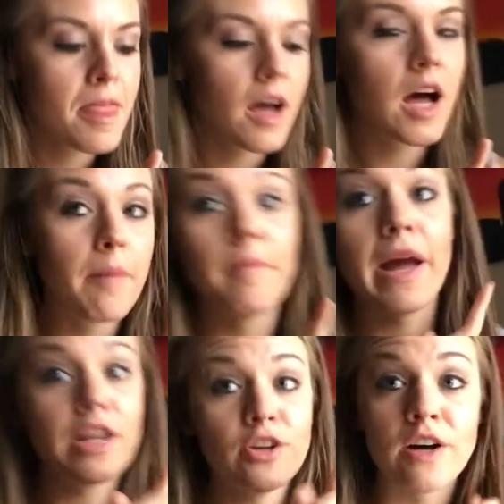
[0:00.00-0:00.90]

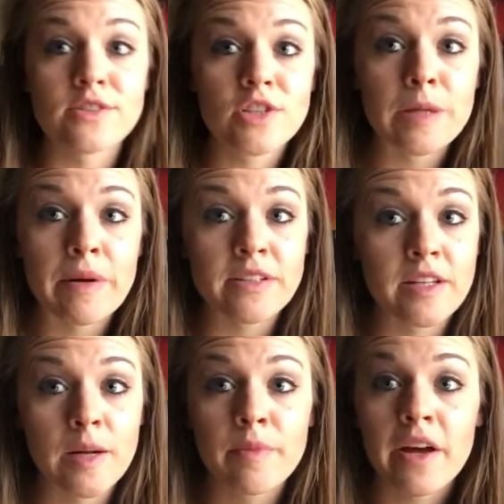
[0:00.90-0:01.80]
and you also know I'm about to
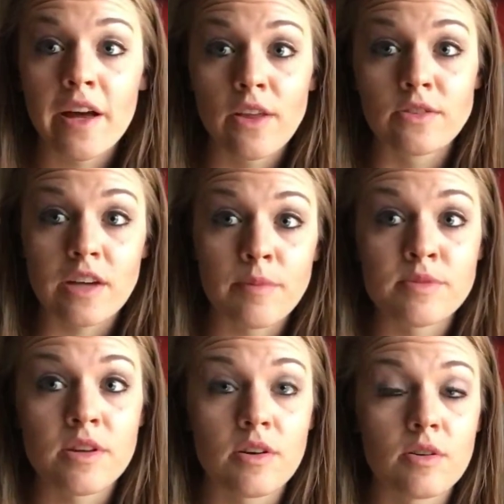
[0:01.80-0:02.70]
hit up that Halo Top,
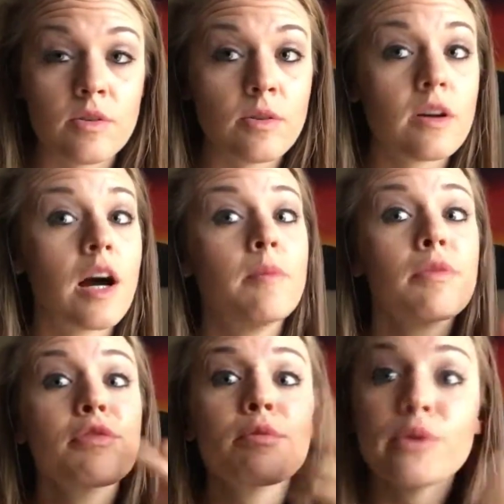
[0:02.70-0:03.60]
so come
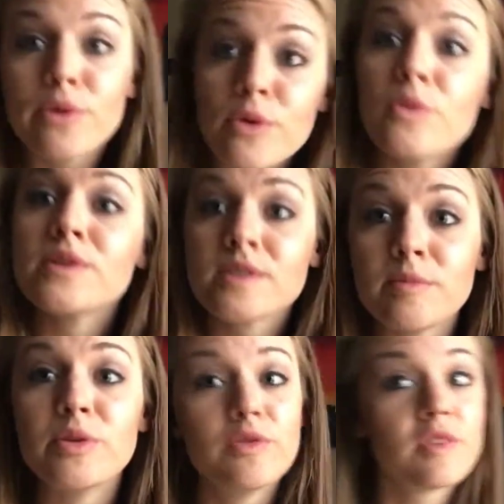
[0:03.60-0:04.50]
through with some
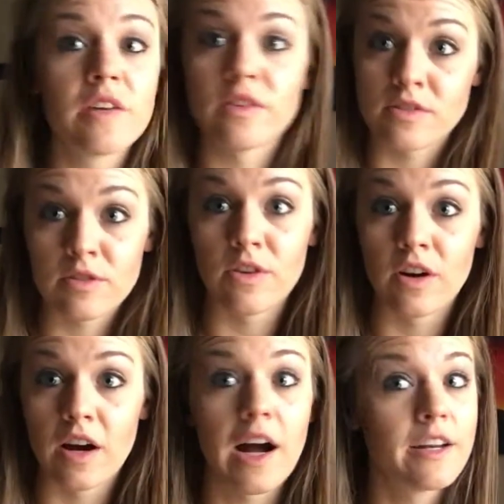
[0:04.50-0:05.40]
new flavors,
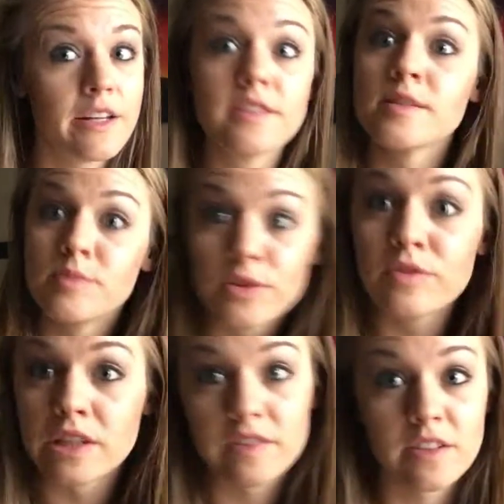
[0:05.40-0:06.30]
Kroger. I need some new
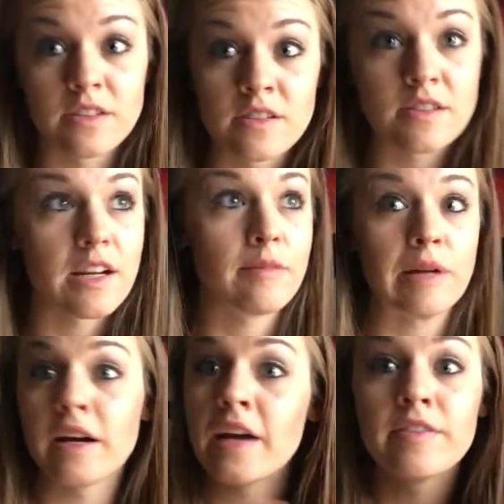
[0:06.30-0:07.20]
flavors because I'm
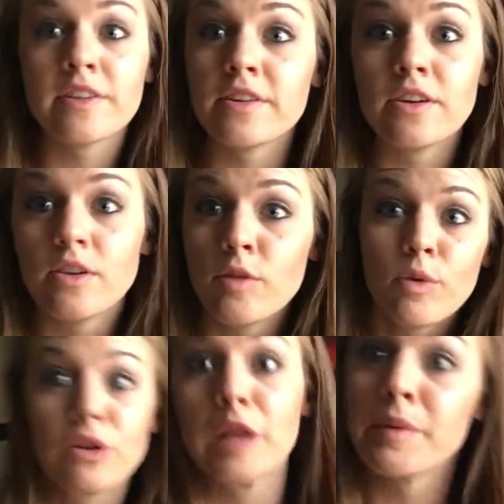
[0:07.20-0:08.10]
not having no more
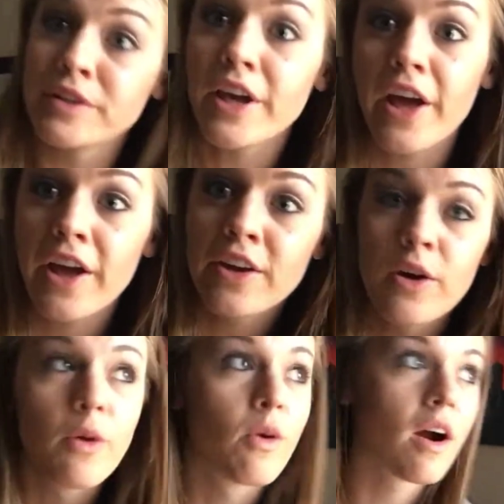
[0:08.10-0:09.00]
lemon cake
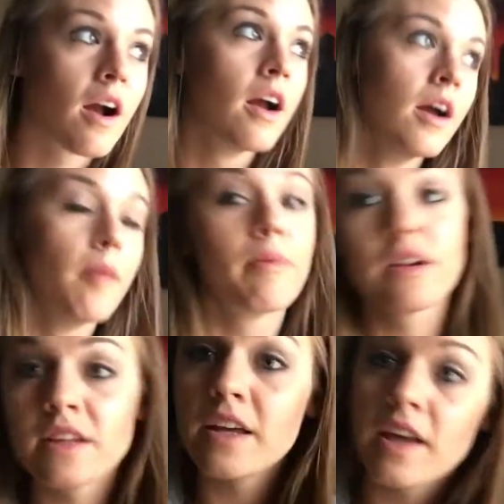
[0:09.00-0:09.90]
or
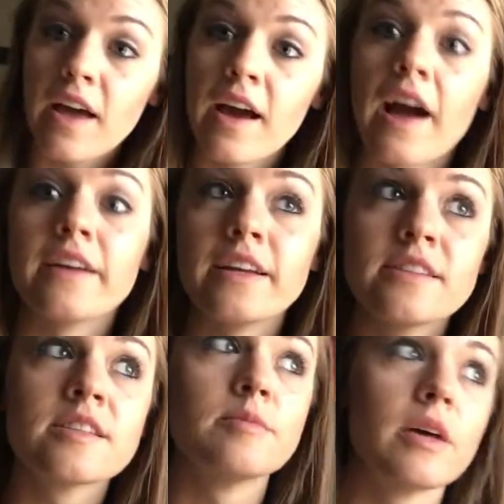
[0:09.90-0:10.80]
birthday cake. I need
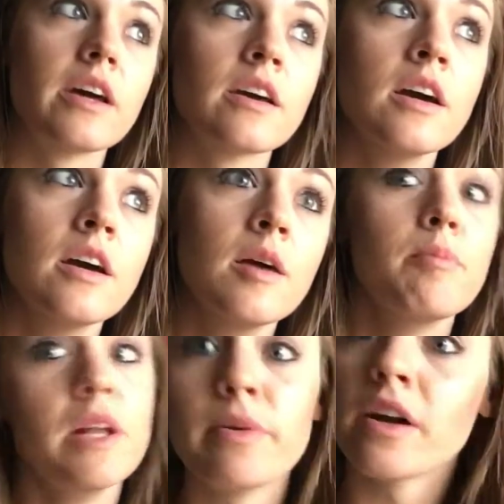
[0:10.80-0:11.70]
some like
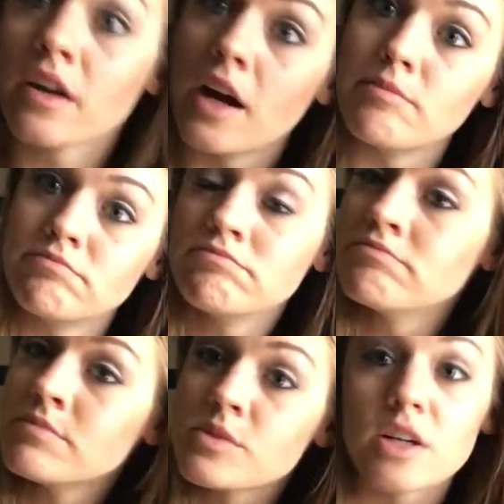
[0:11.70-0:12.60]
peanut butter cup.
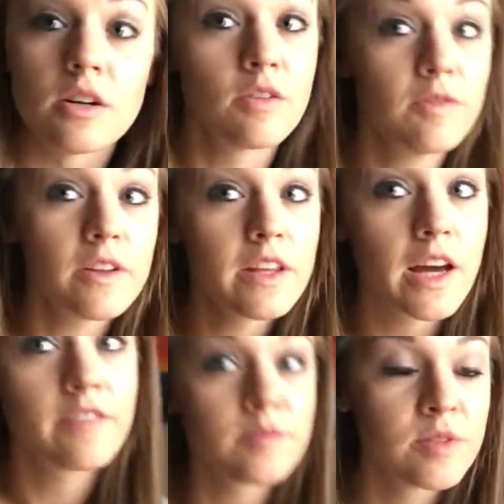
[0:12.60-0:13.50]
So hopefully they
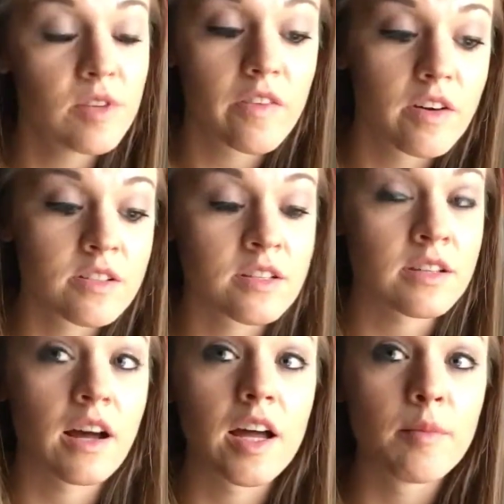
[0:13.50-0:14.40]
have some new flavors because
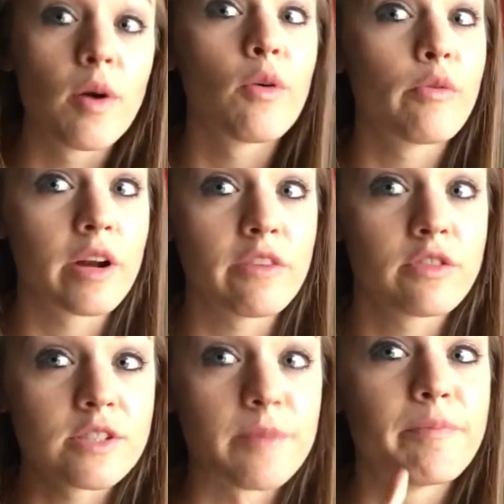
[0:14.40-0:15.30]
I am ready for
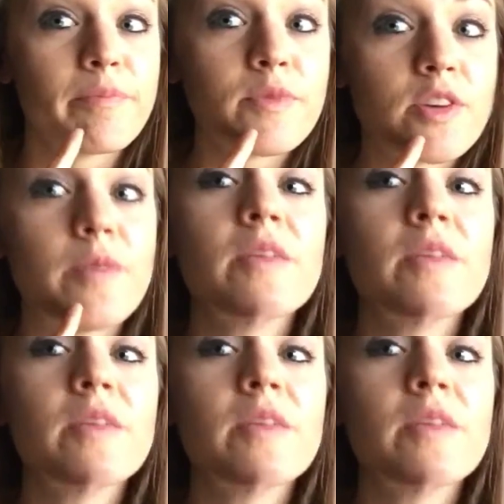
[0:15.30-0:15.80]
some. So